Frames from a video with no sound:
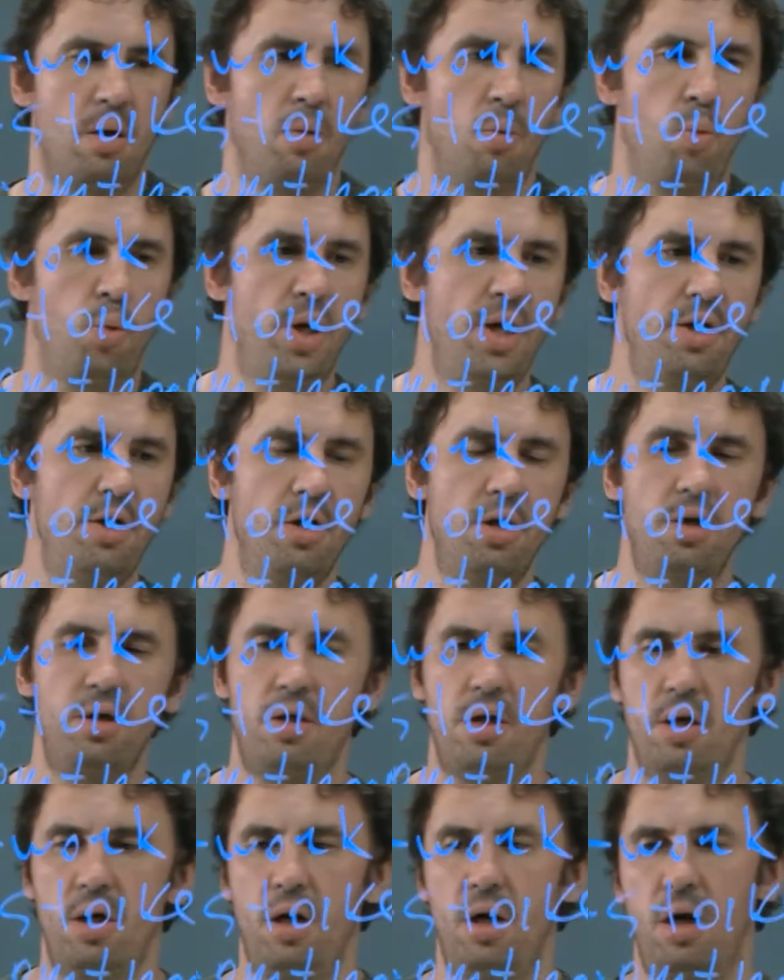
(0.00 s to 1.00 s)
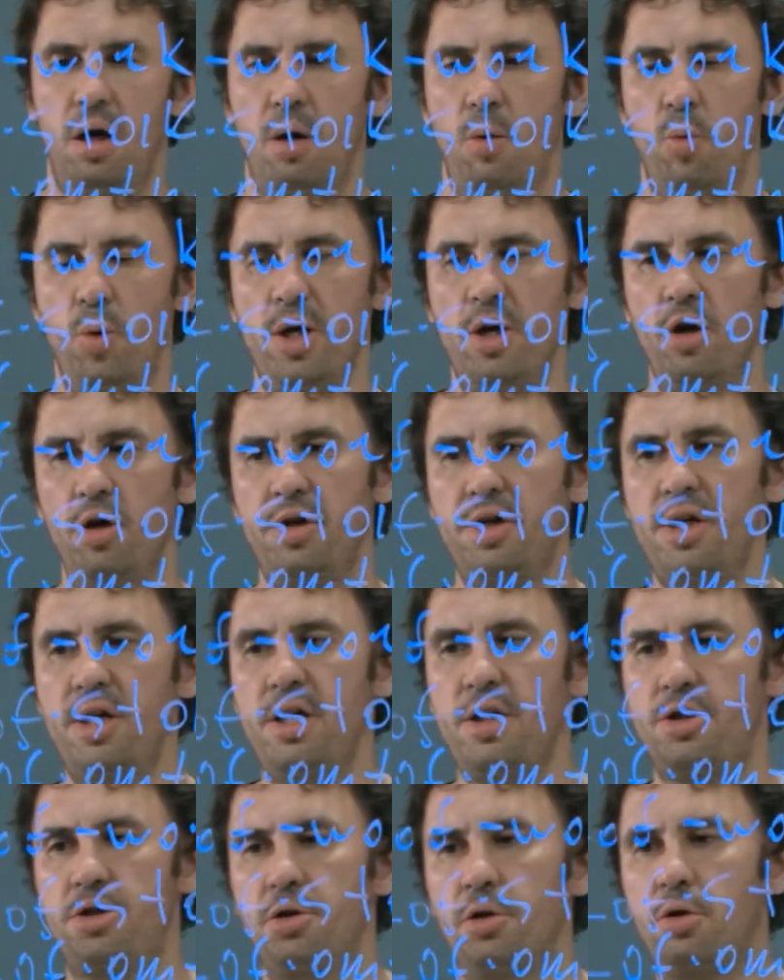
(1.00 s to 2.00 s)
We don't
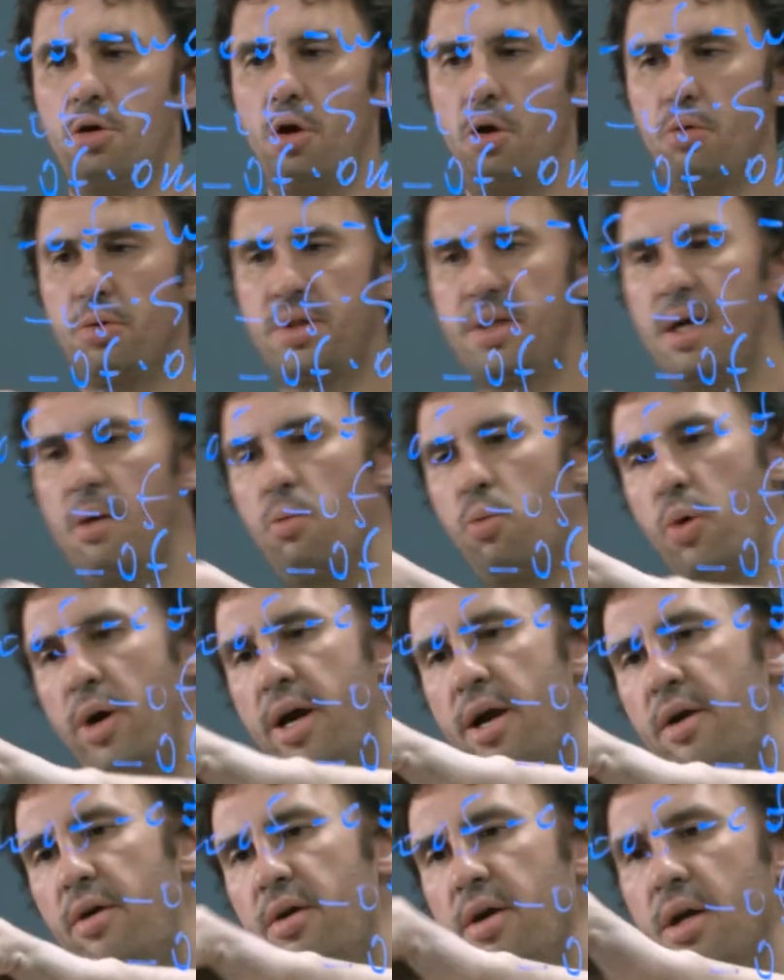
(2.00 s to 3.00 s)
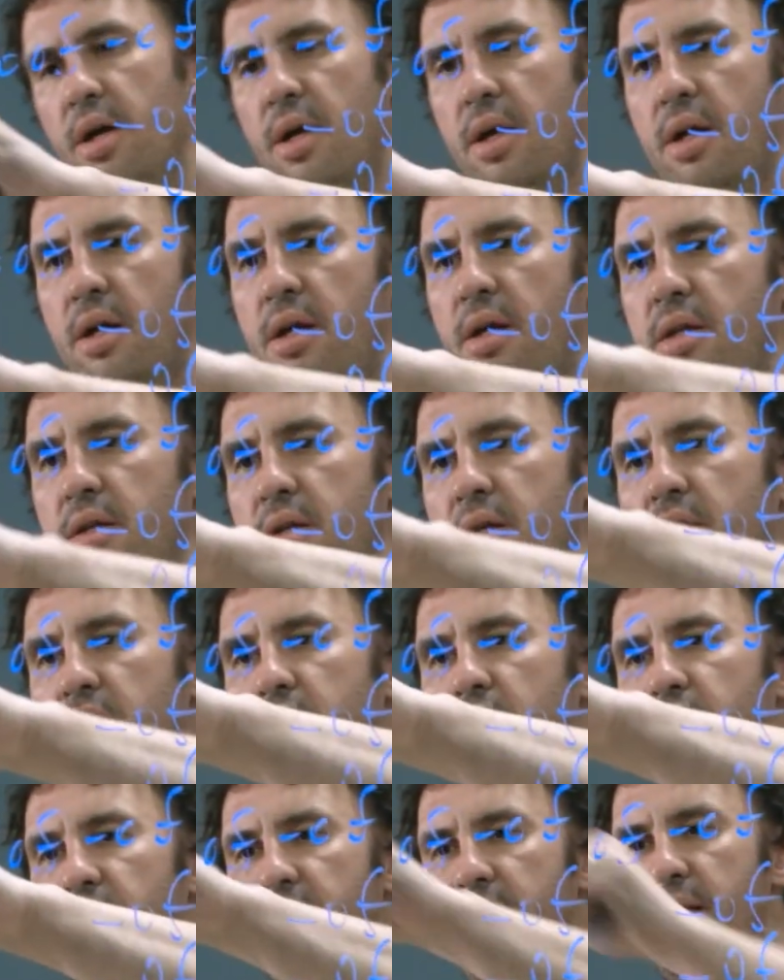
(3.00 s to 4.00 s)
need to go somewhere in the
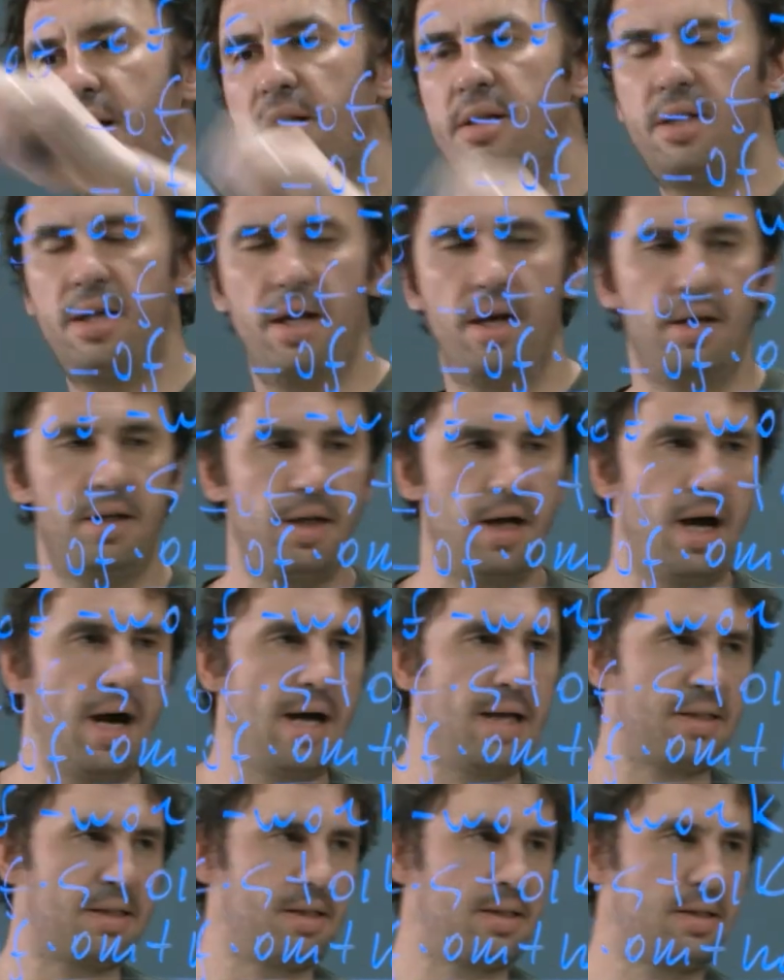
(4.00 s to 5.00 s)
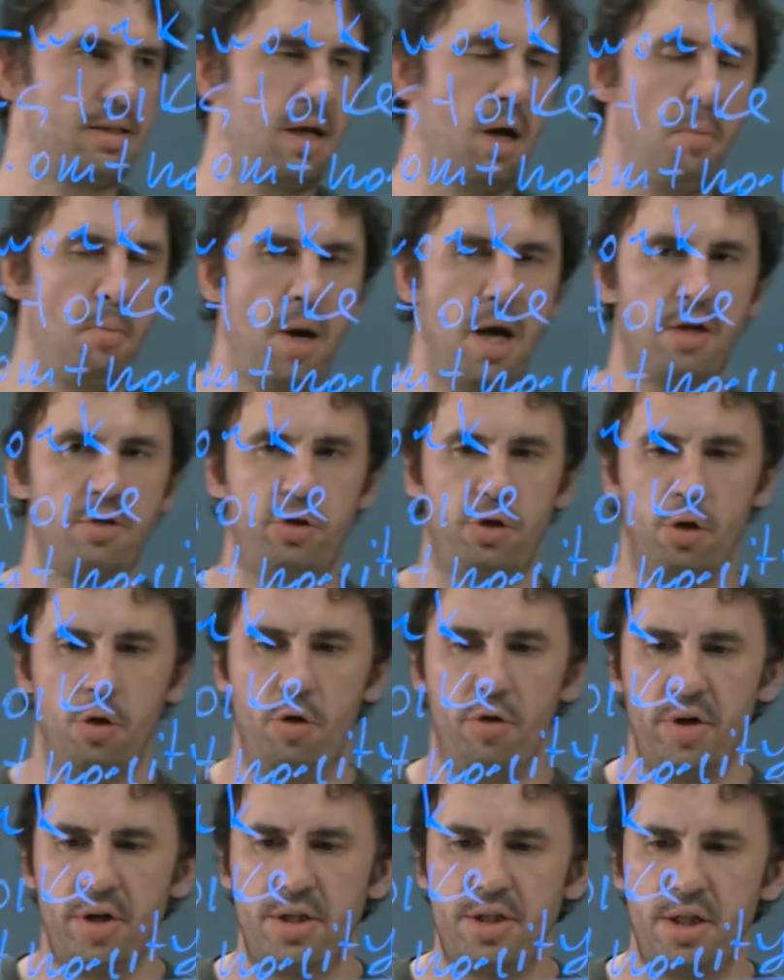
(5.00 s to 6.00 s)
internet and ask some
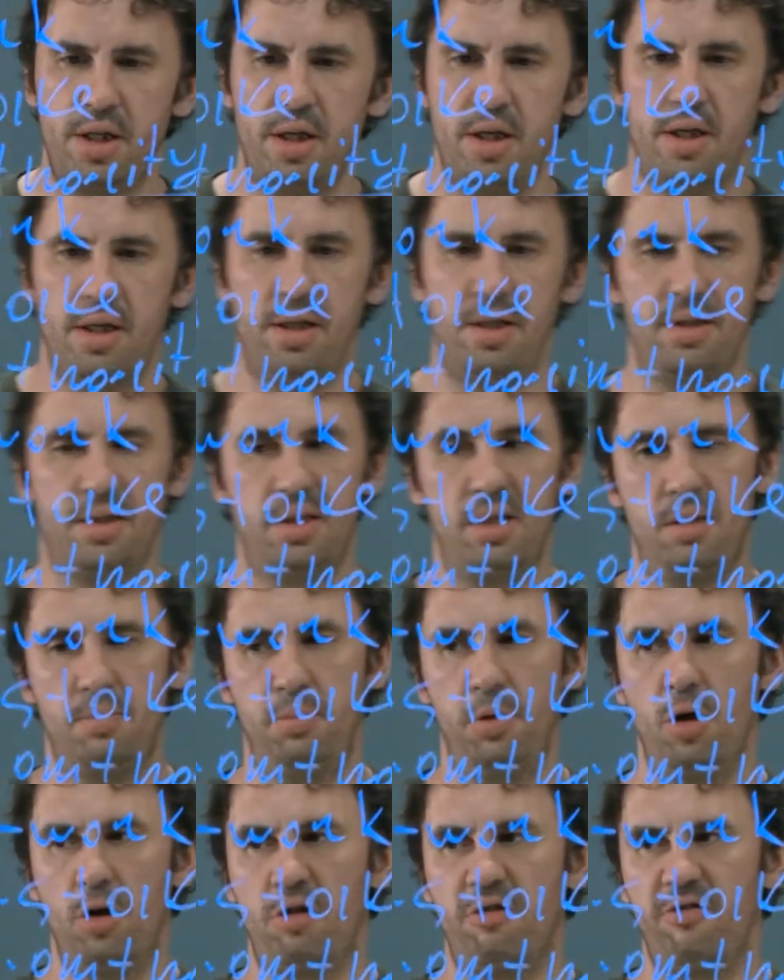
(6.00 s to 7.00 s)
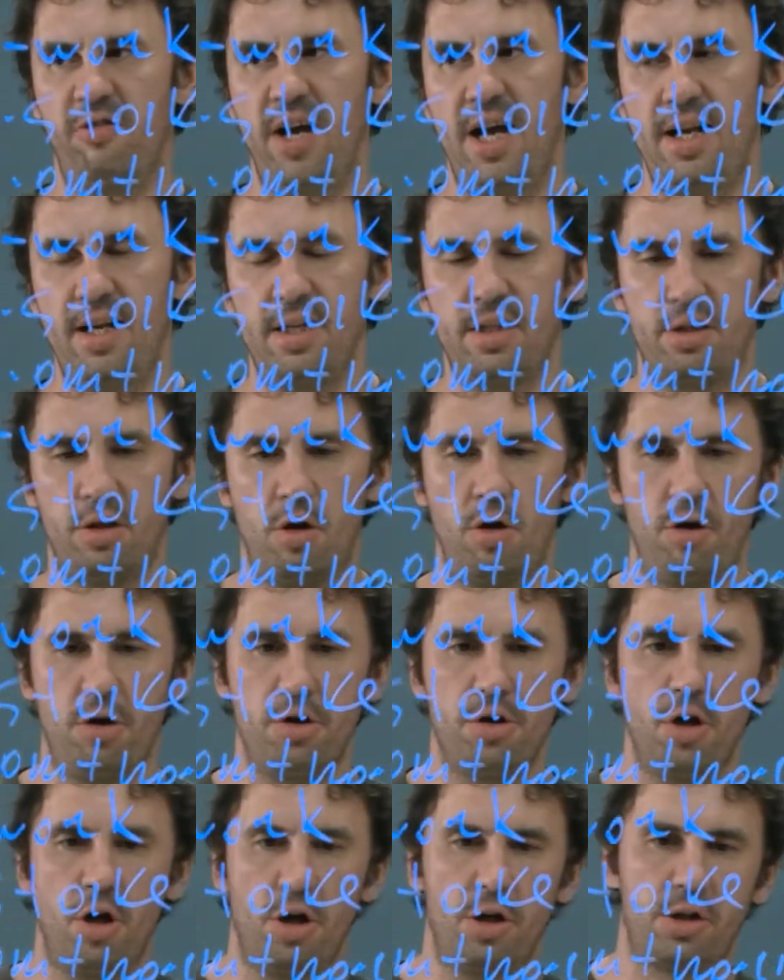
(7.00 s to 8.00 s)
authority, is this block valid or
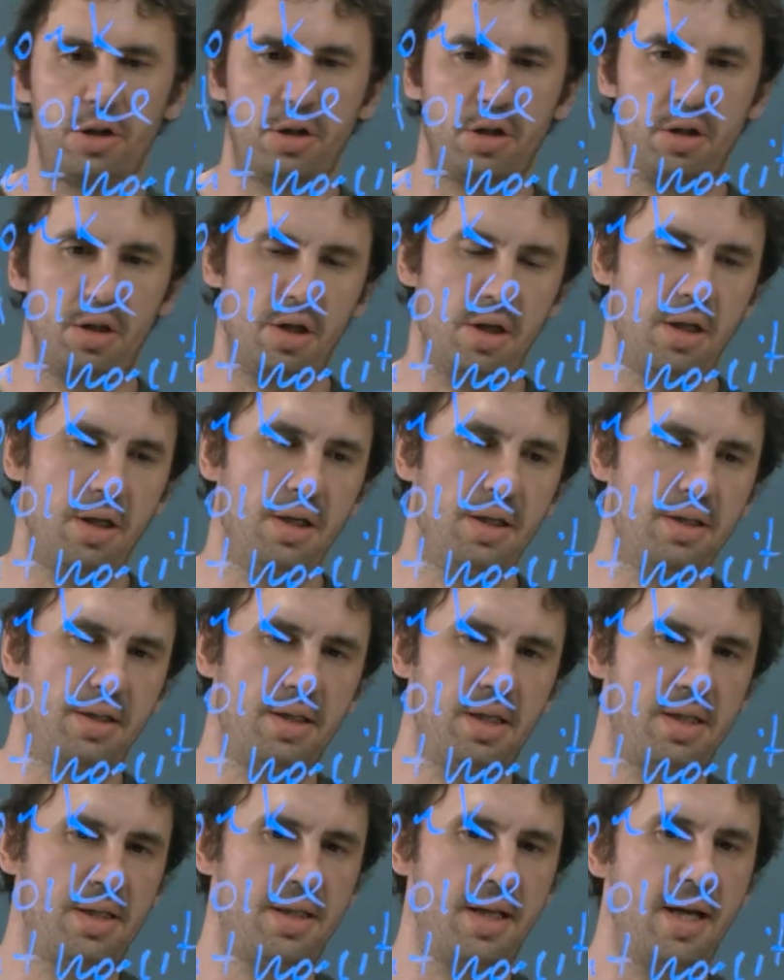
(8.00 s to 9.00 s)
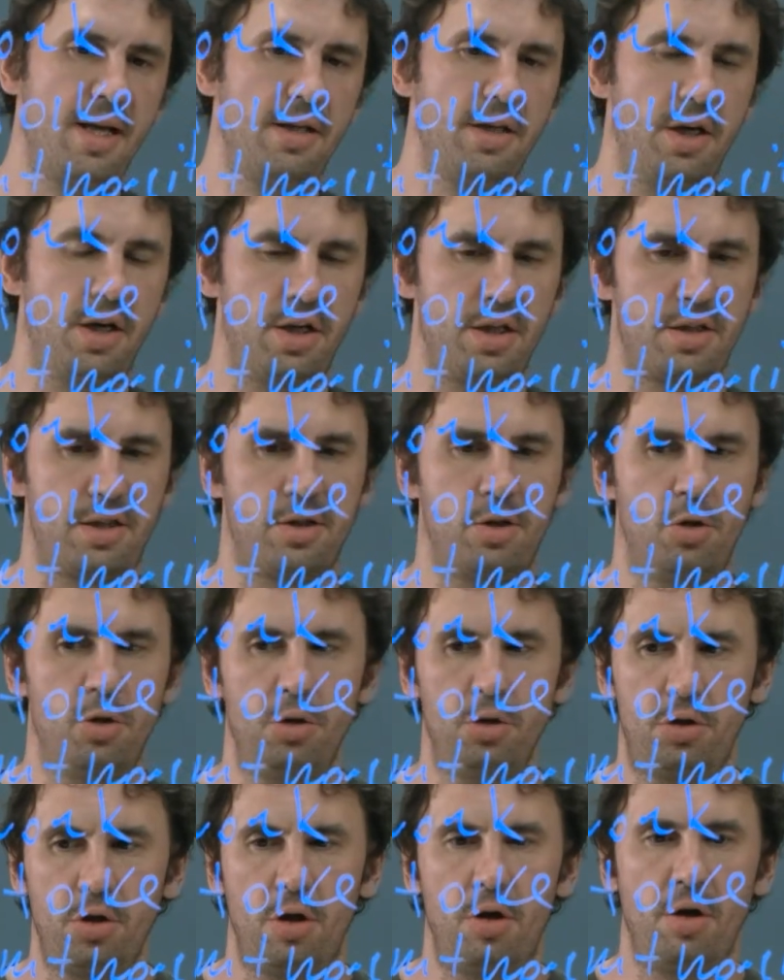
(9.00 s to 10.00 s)
not, is the sender is
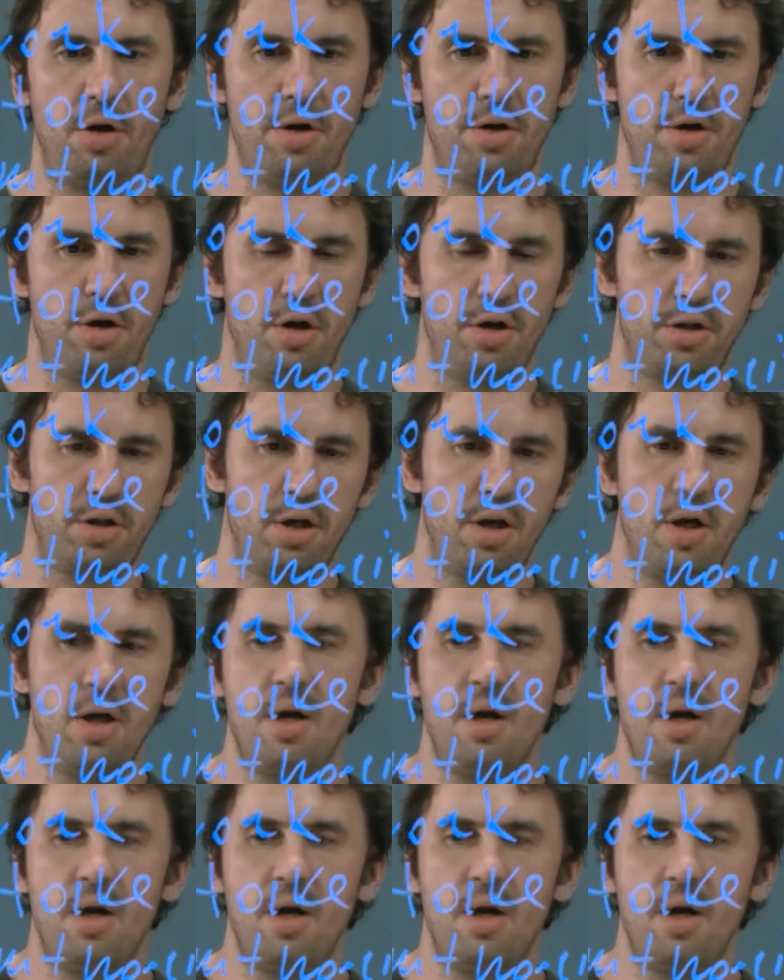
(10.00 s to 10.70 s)
good or not.